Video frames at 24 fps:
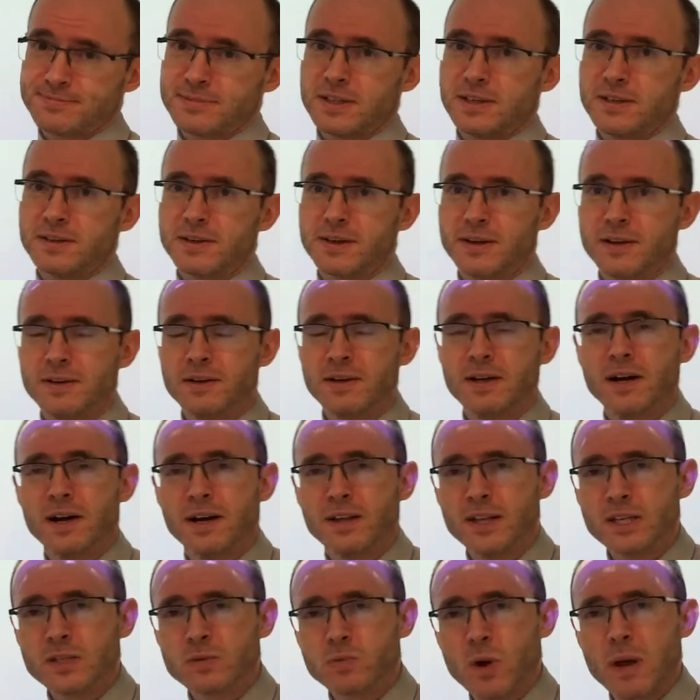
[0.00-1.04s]
Okay, and
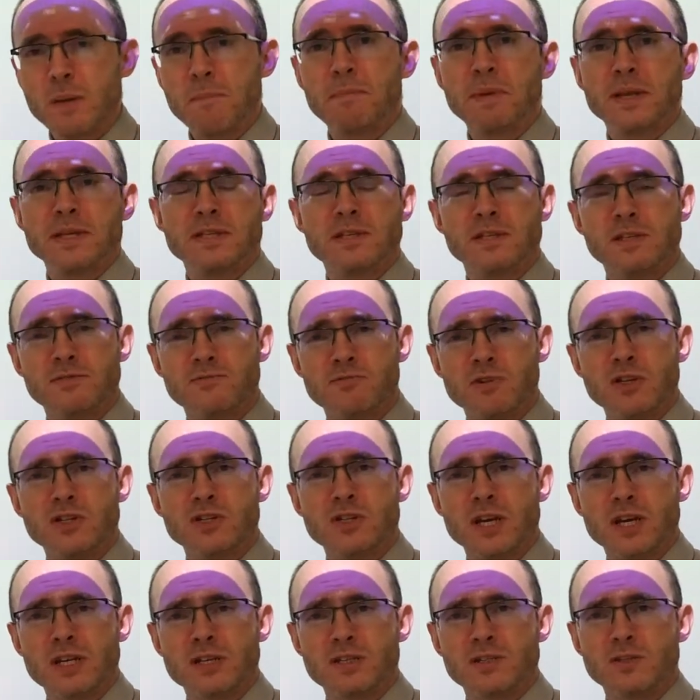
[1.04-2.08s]
that's what implicit
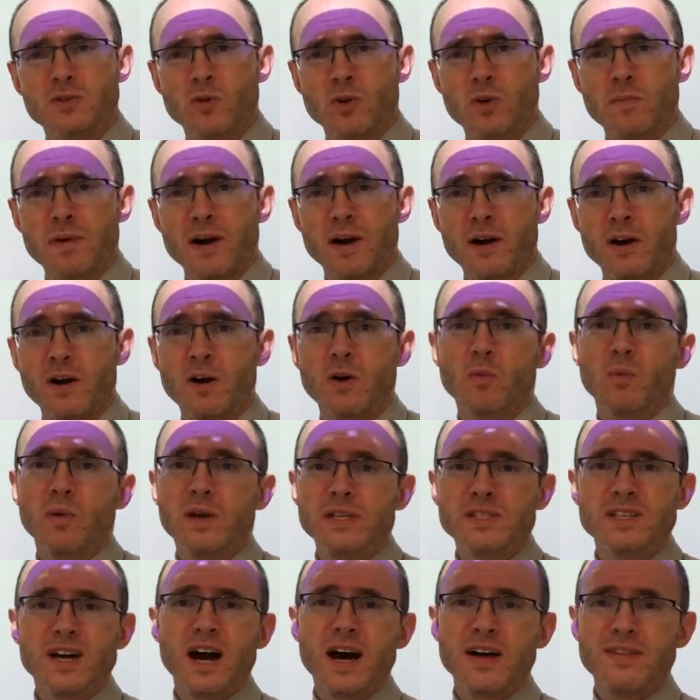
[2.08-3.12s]
differentiation is all about. When it's
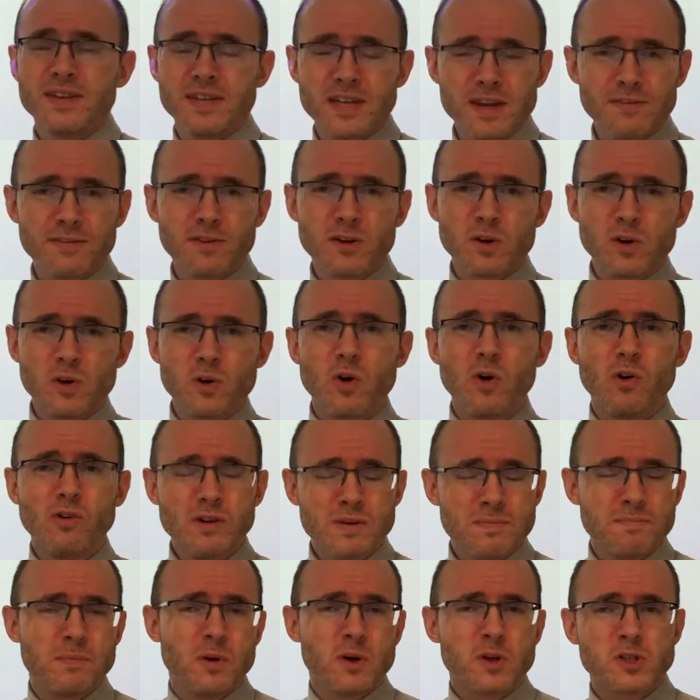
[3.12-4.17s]
either difficult or
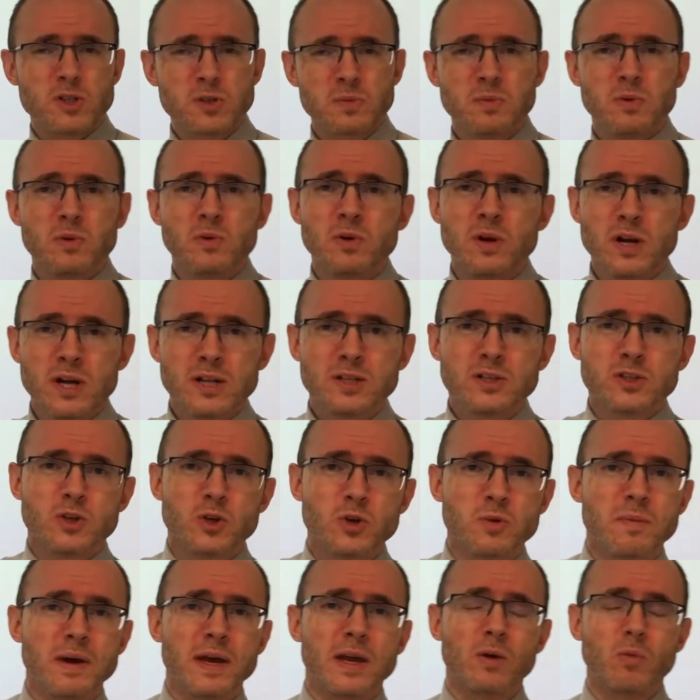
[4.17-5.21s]
impossible to
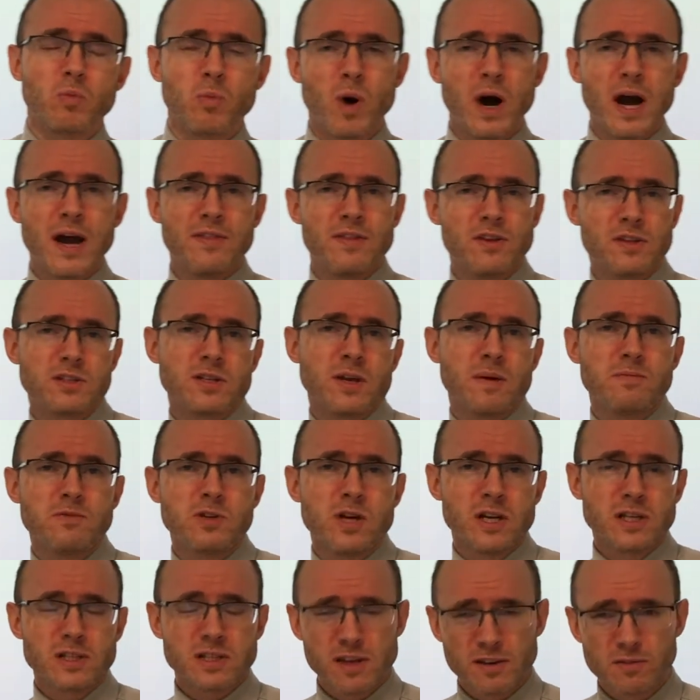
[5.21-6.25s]
make y the
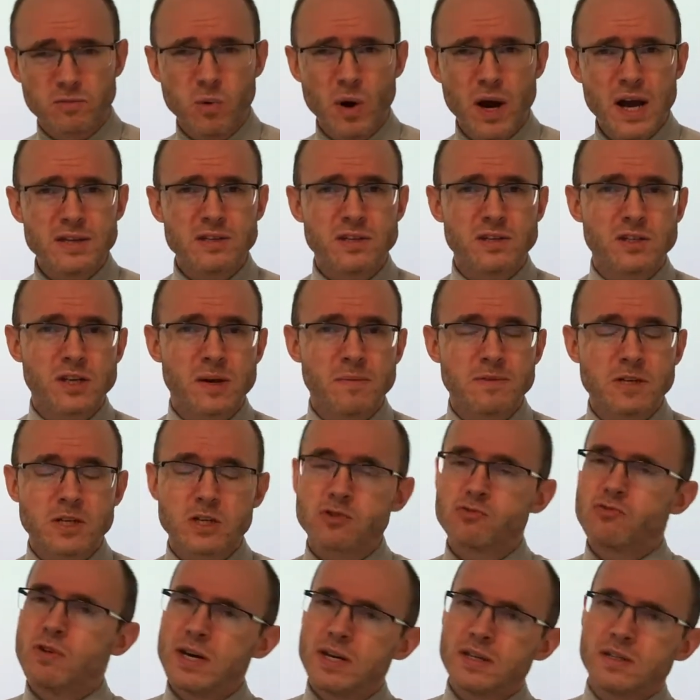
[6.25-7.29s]
subject. If y is a subject,
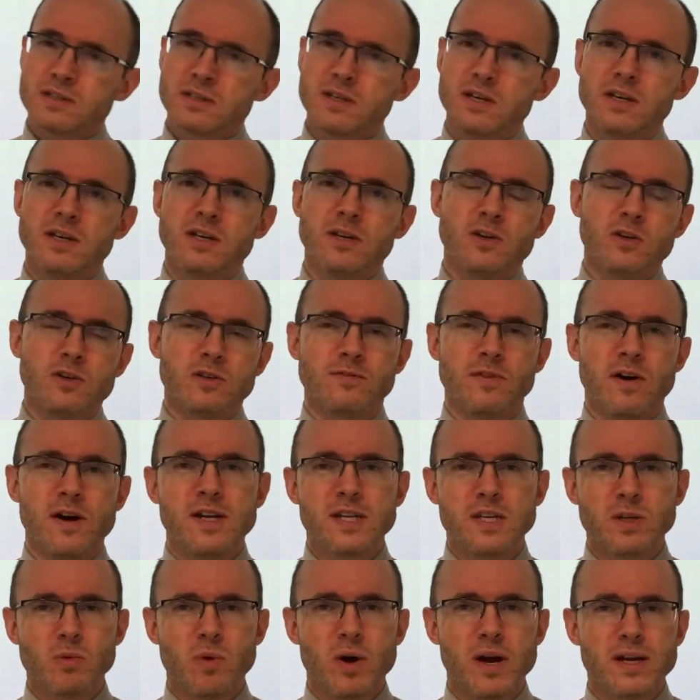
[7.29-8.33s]
great. You just find
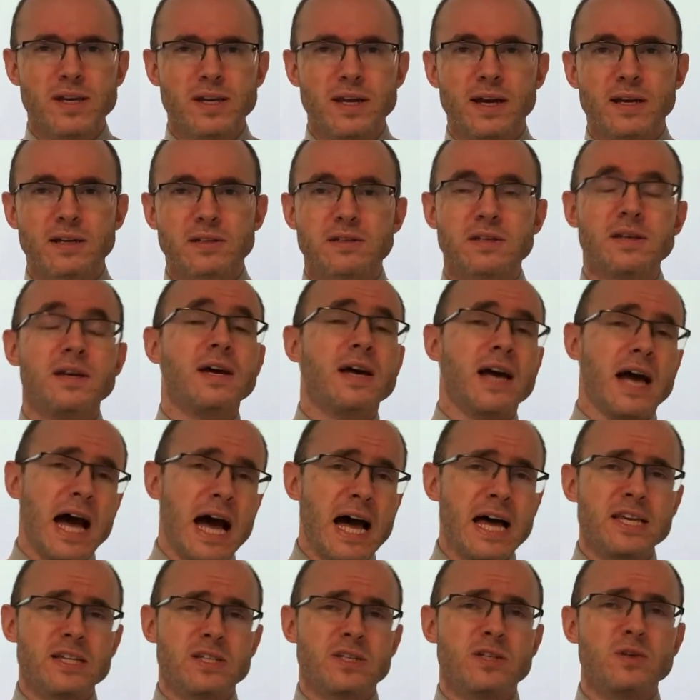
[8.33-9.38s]
dy dx
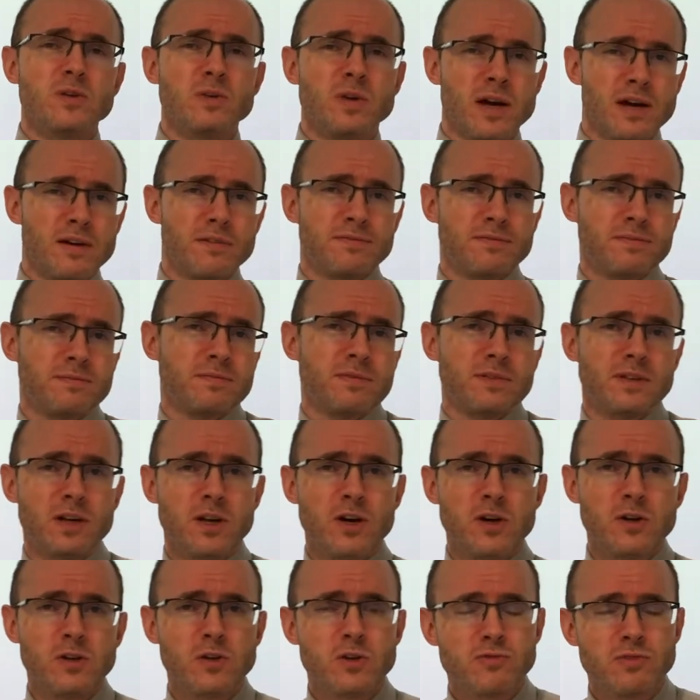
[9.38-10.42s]
as you have
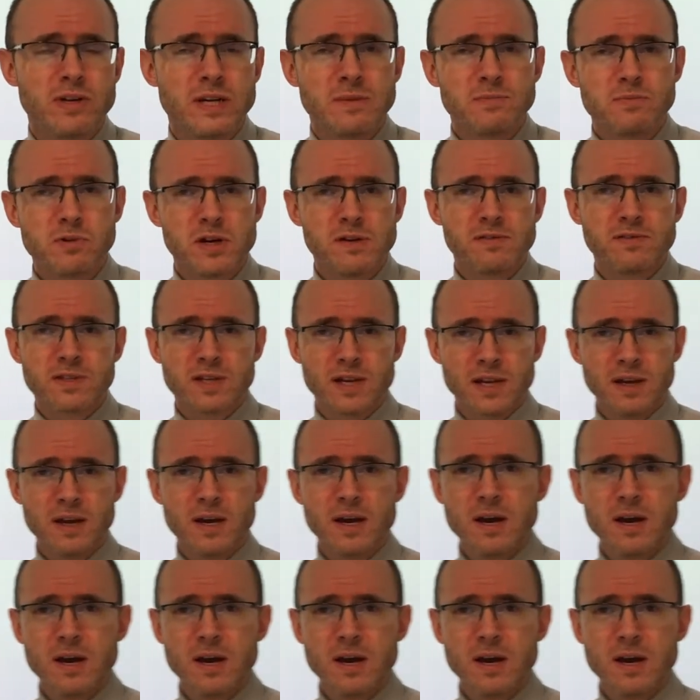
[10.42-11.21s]
learned already previously.